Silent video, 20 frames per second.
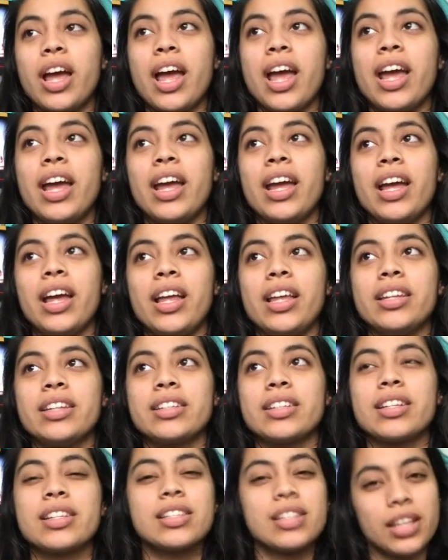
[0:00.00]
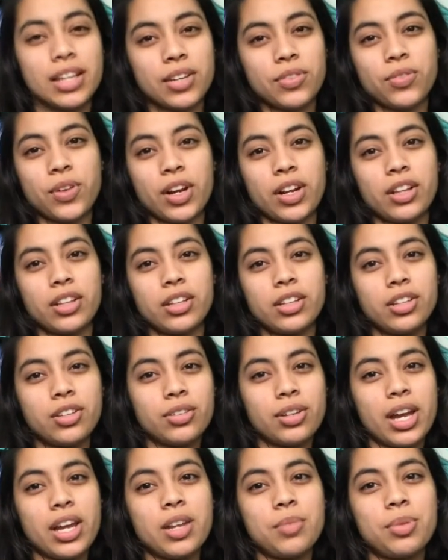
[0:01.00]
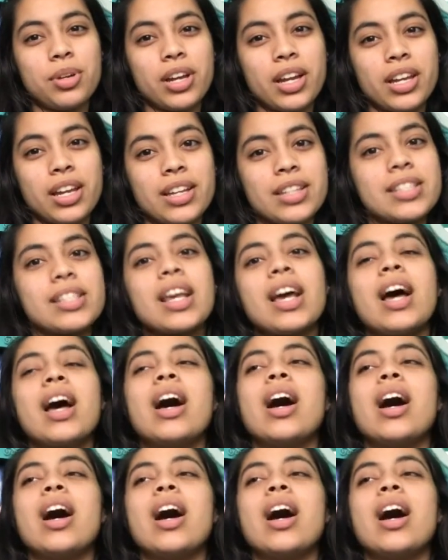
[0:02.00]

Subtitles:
and it's like a fairly new kind of book, I guess.